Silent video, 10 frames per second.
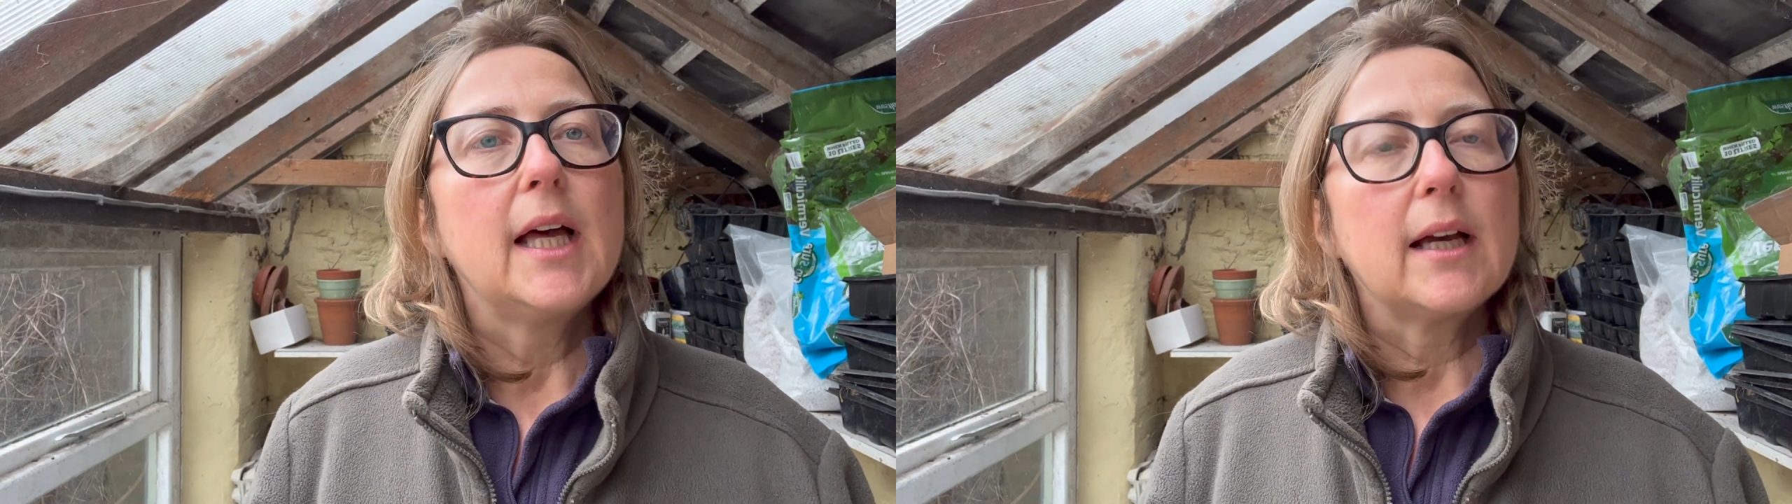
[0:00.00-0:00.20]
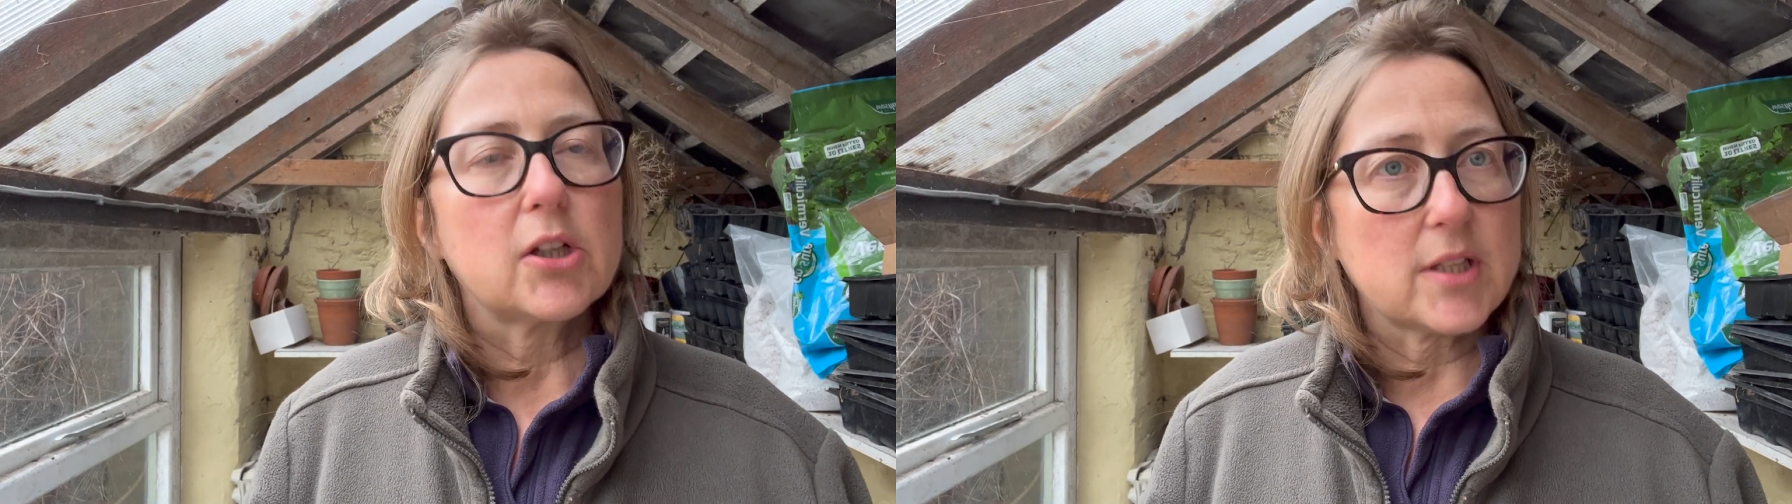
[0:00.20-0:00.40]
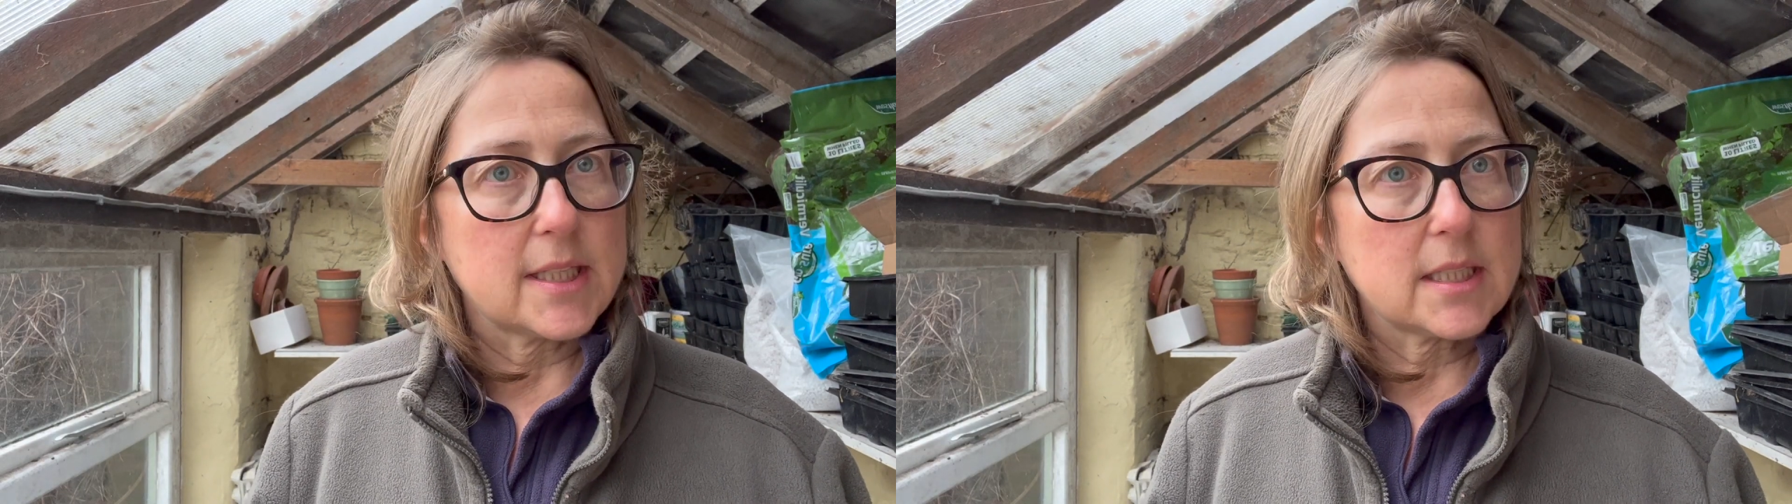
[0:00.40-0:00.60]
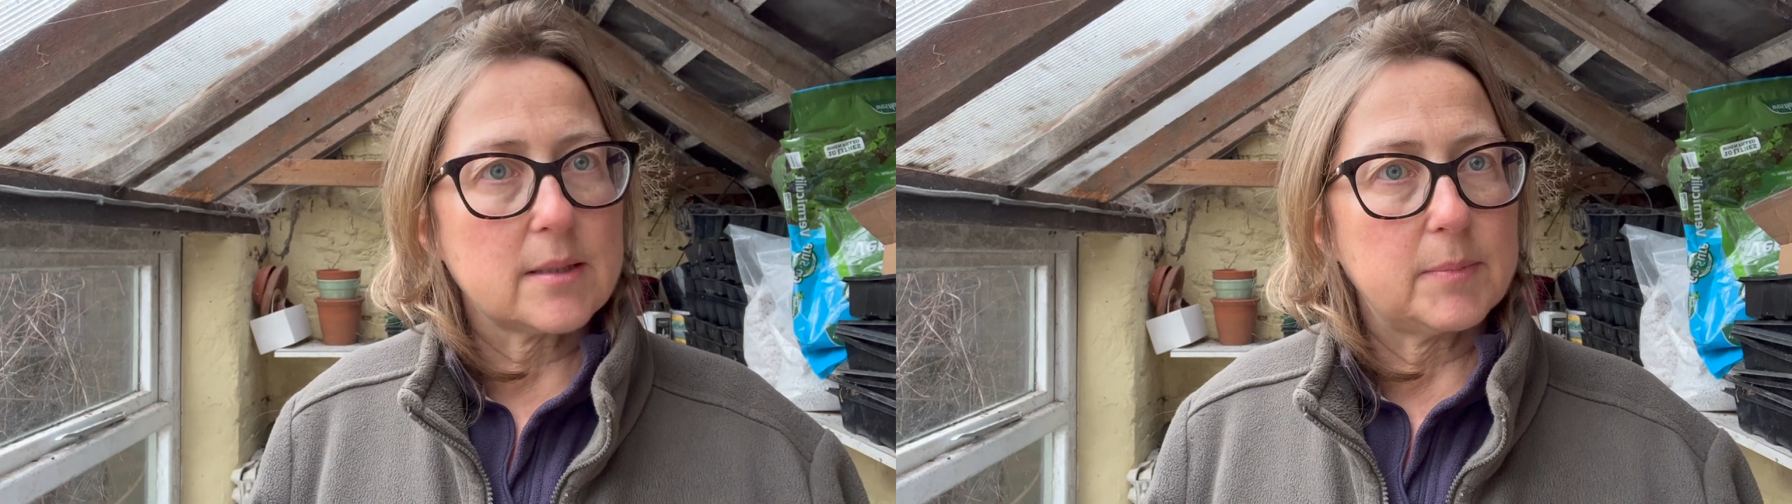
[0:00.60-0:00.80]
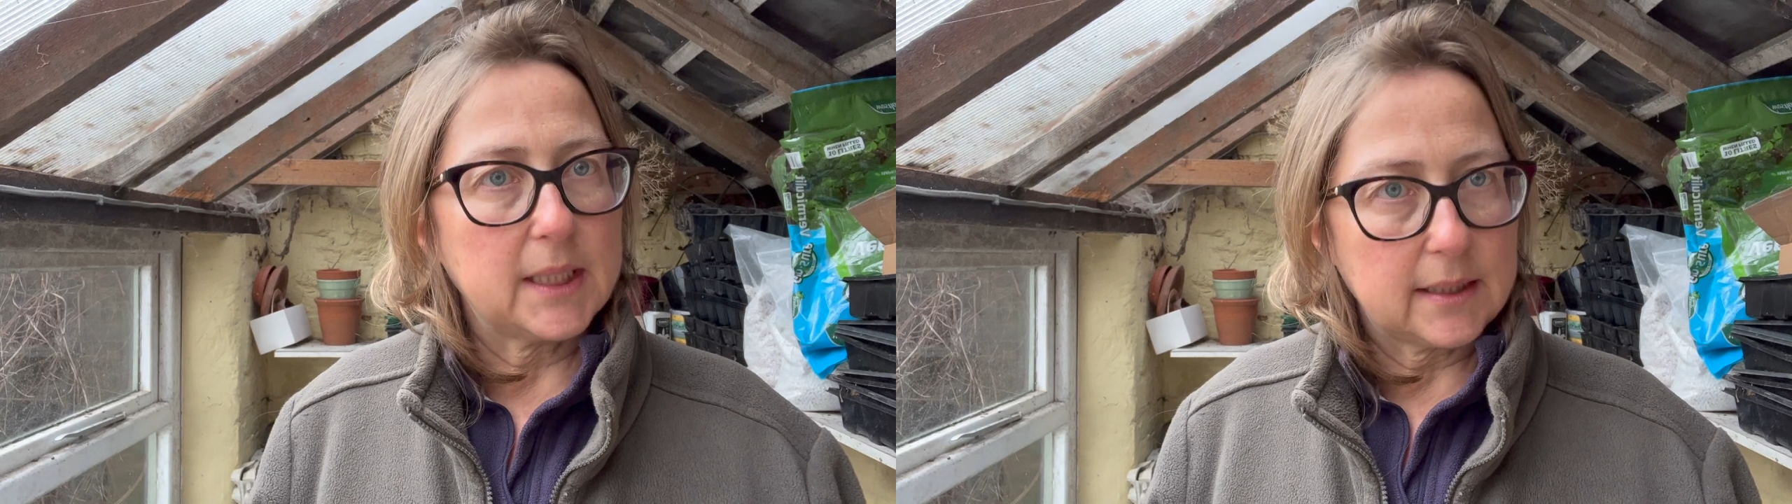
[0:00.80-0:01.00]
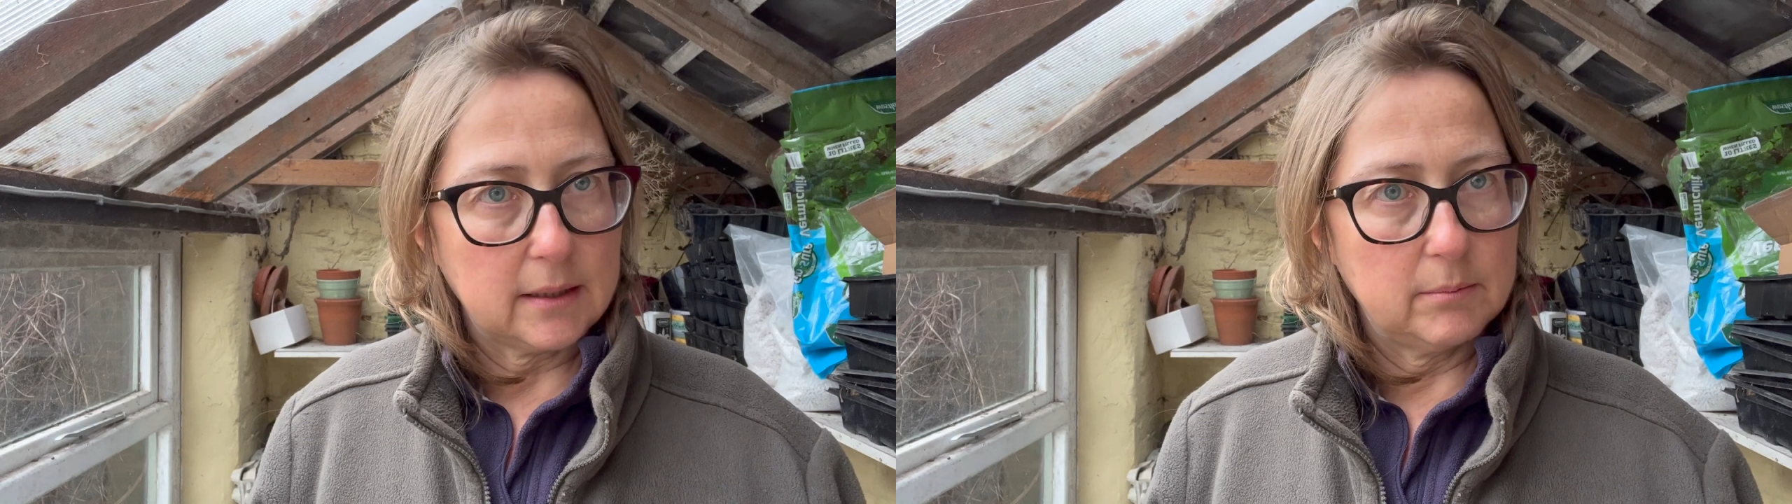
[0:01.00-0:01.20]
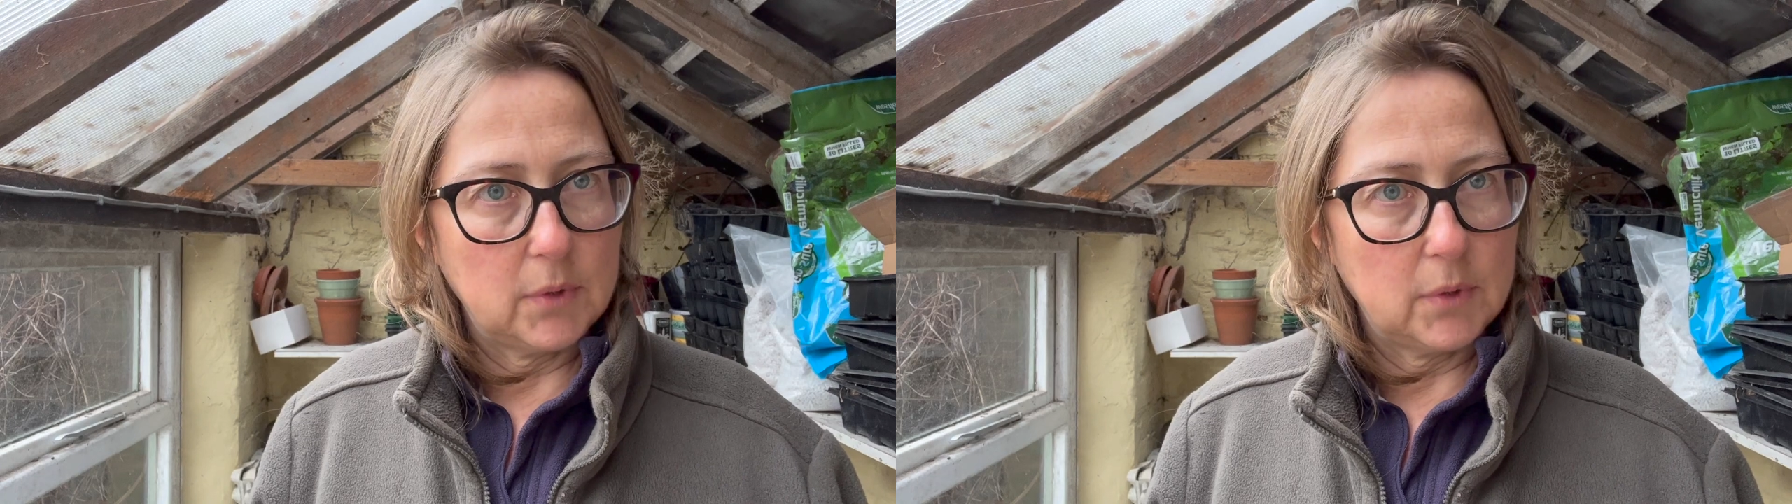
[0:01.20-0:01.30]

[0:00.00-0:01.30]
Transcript: because I split them